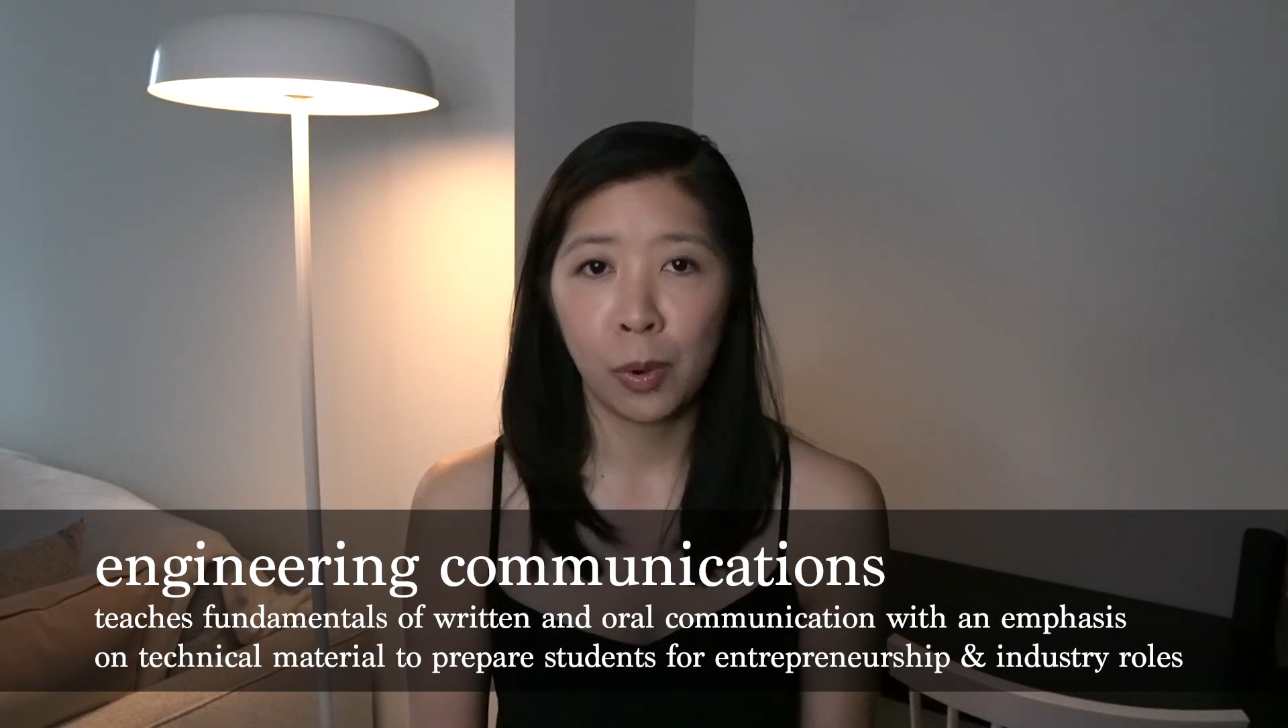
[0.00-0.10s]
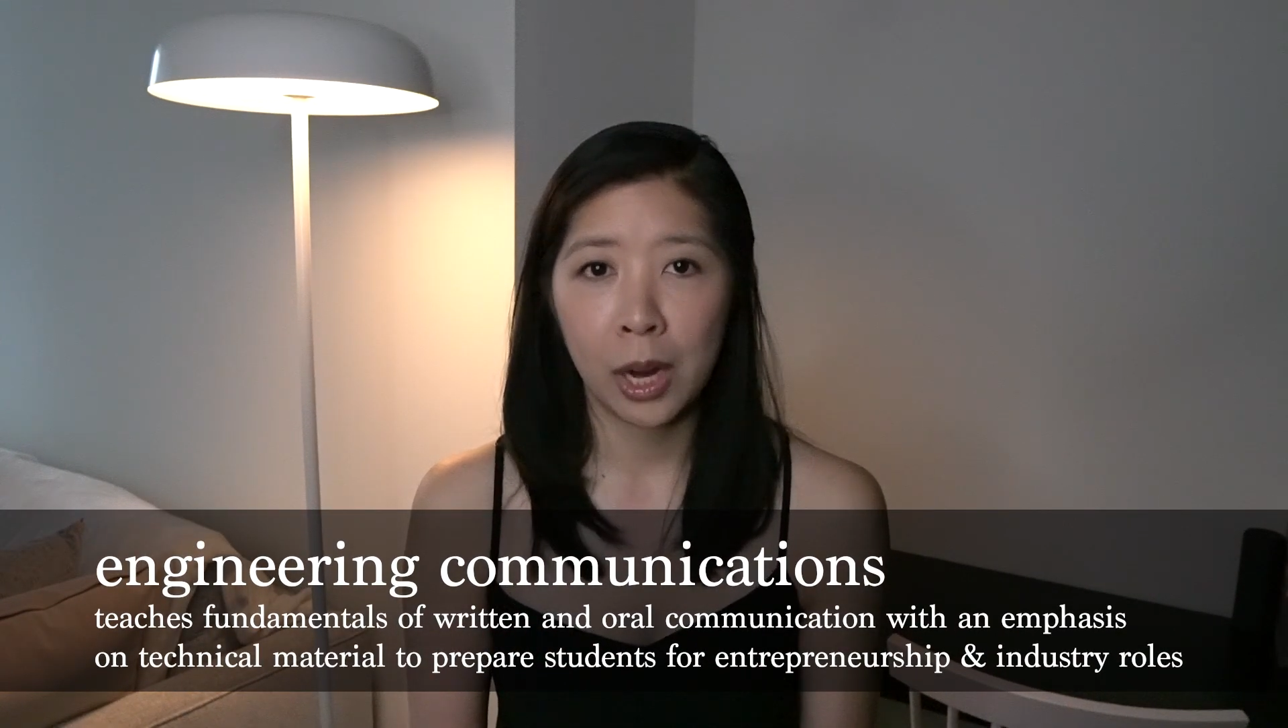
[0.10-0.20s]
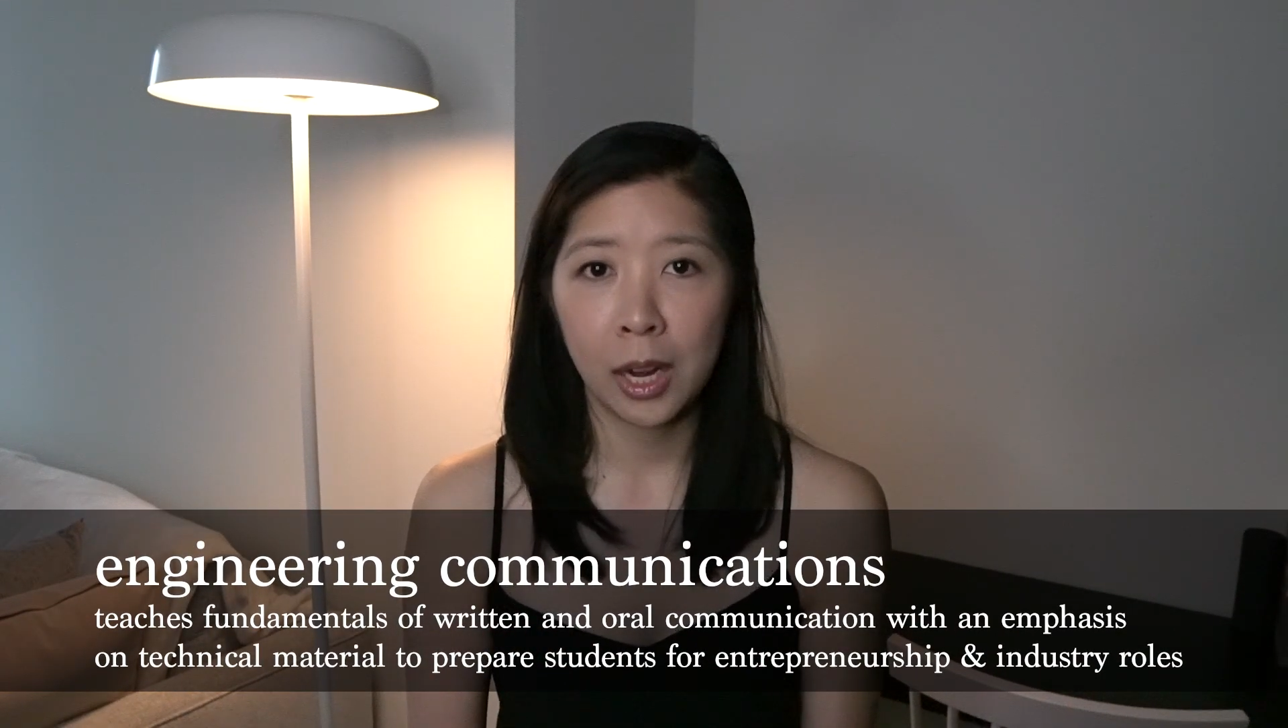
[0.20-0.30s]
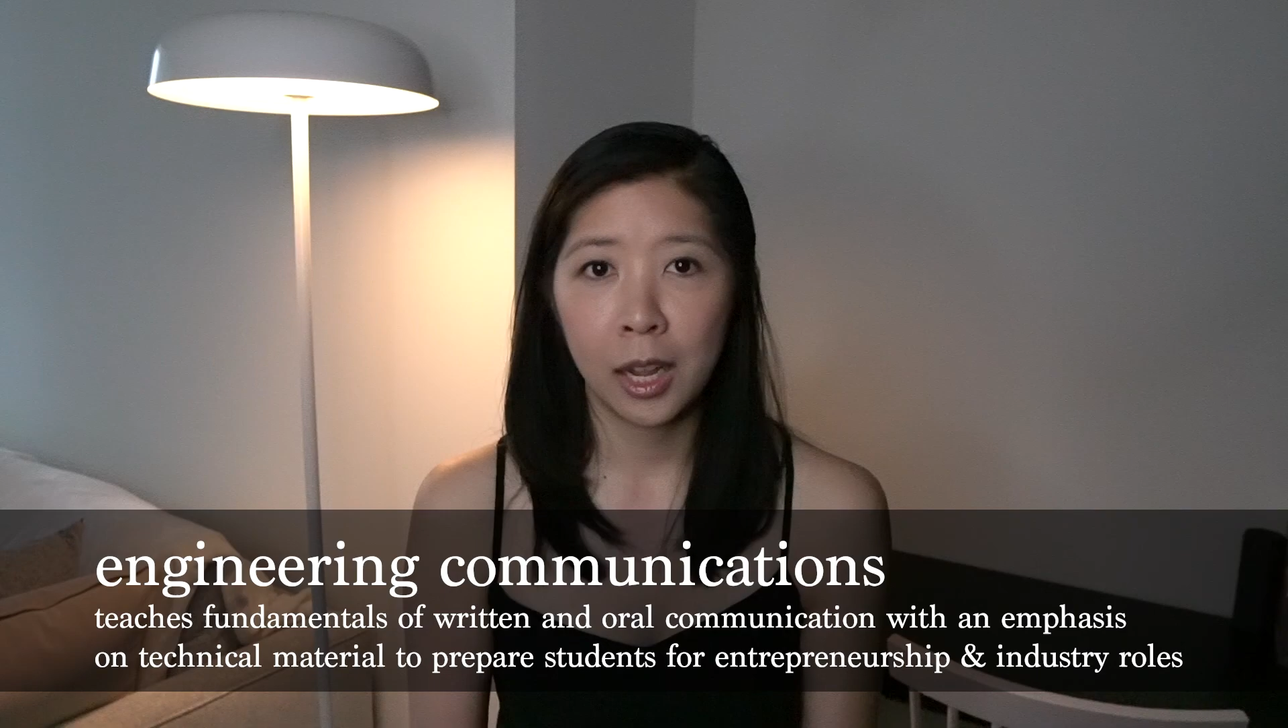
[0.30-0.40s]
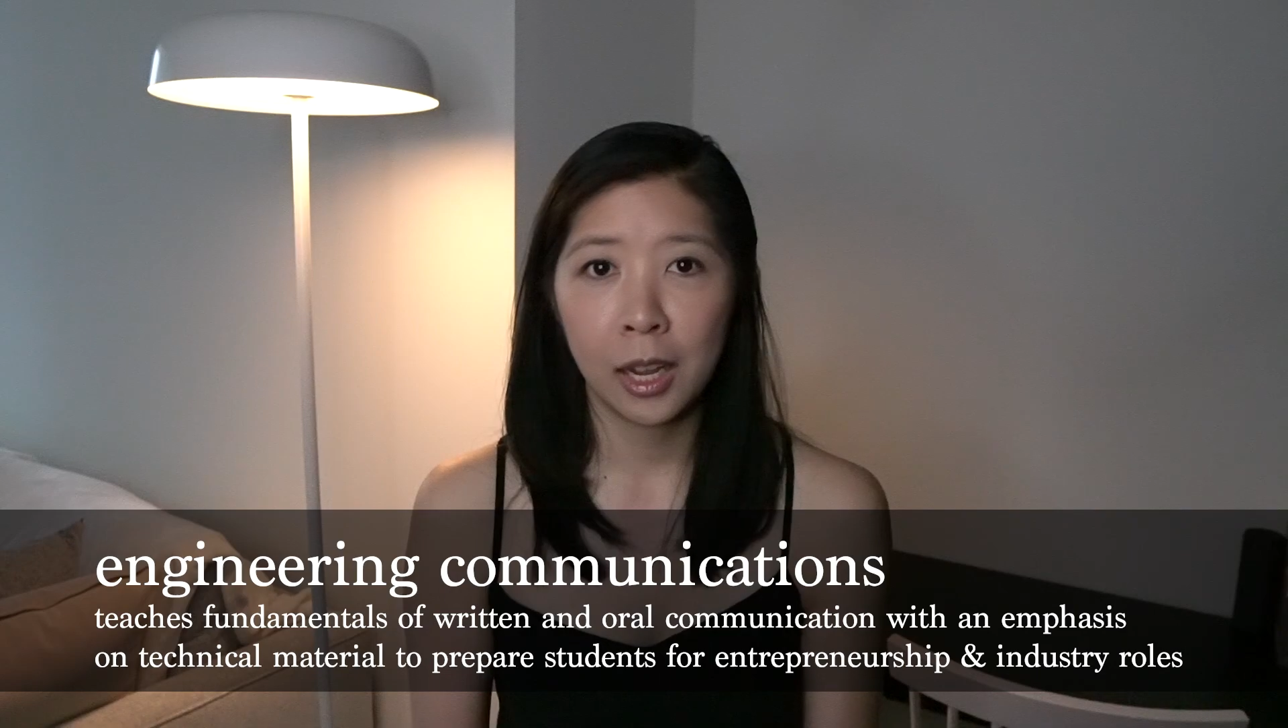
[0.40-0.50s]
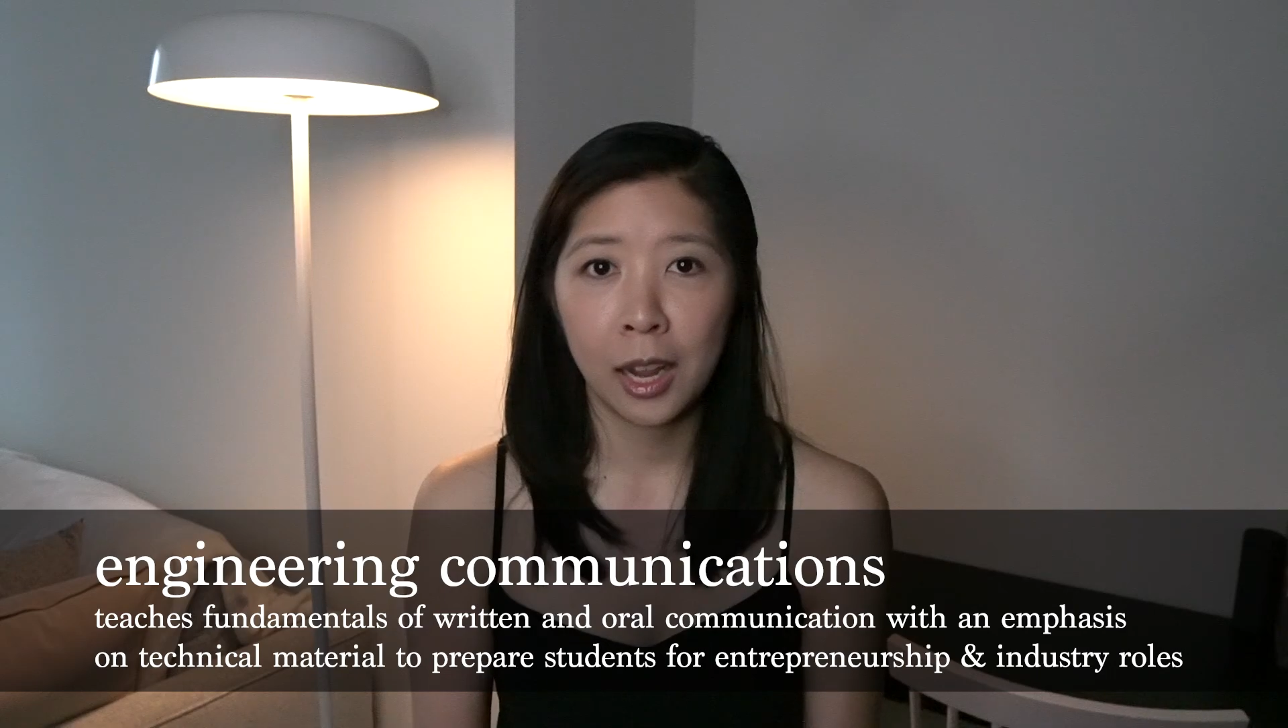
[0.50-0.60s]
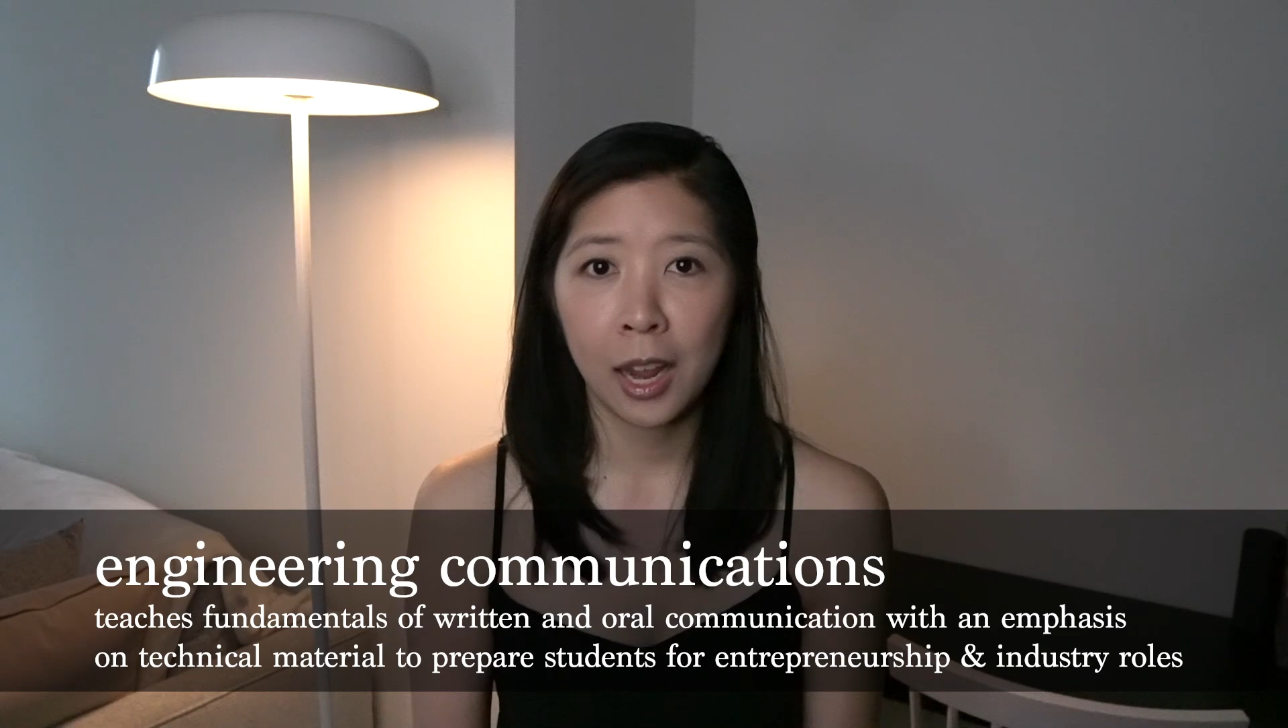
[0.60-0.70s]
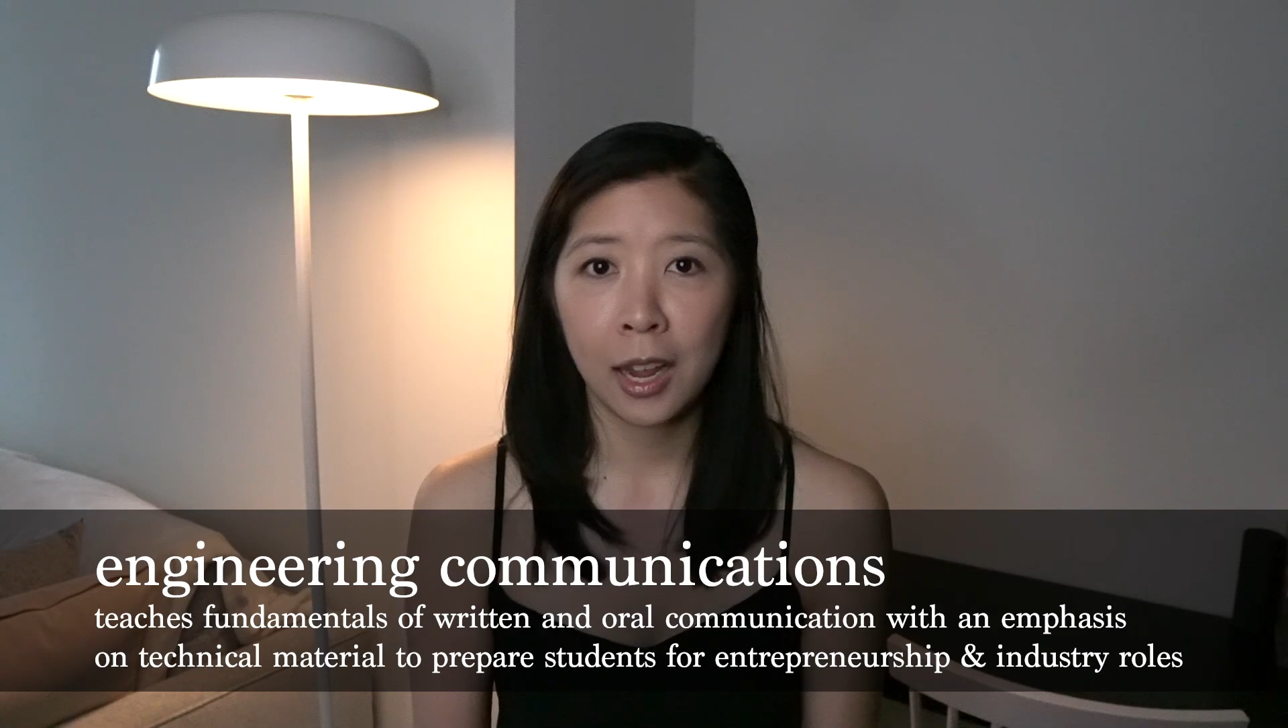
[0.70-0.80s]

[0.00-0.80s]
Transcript: writing